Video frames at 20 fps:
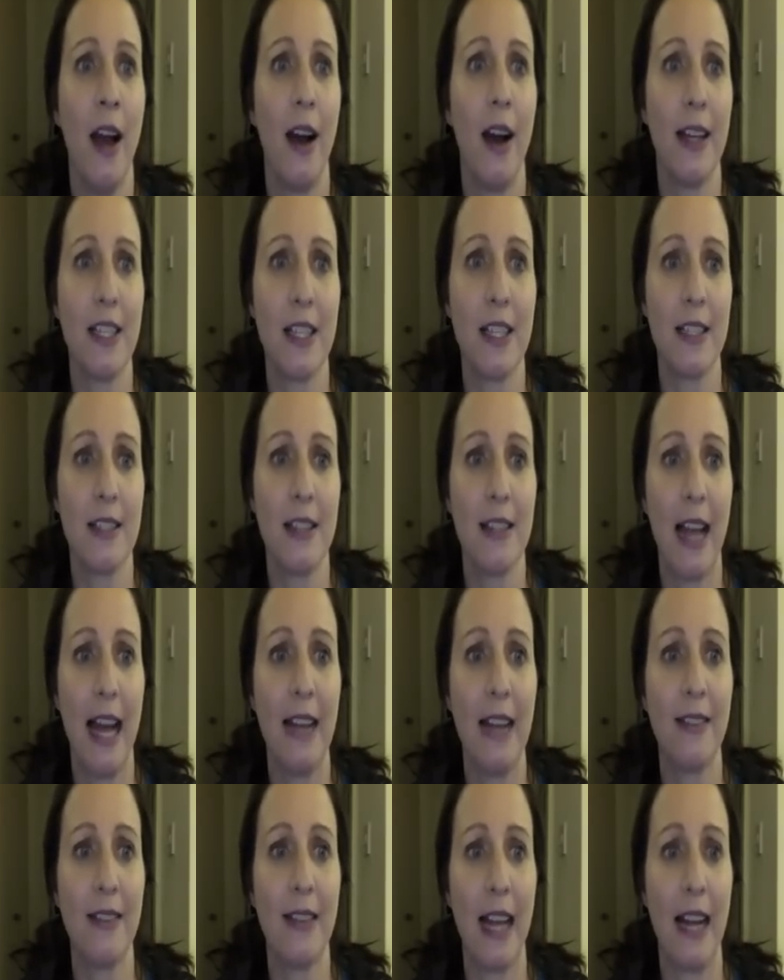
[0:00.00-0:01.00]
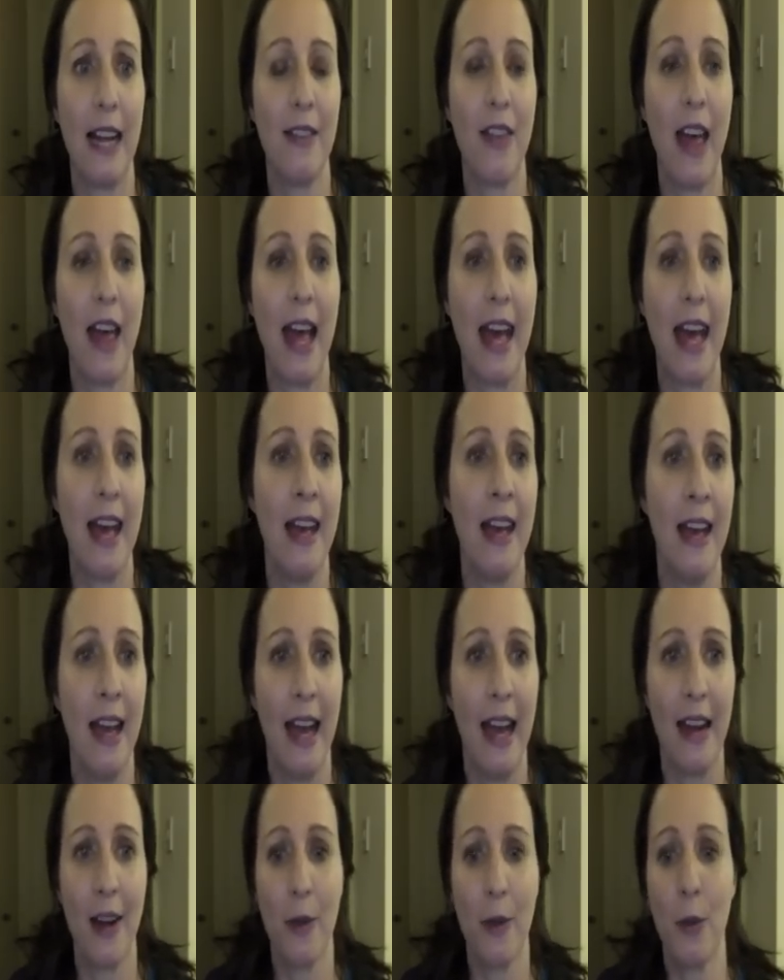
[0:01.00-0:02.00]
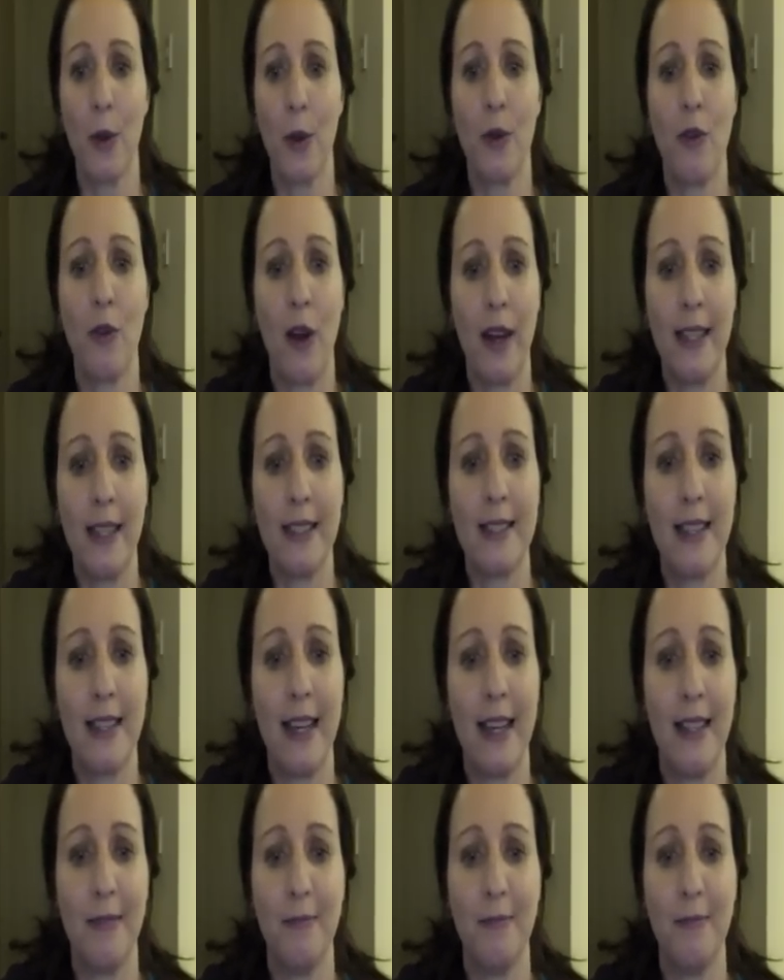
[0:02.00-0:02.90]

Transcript: I just add that there, and I want to write,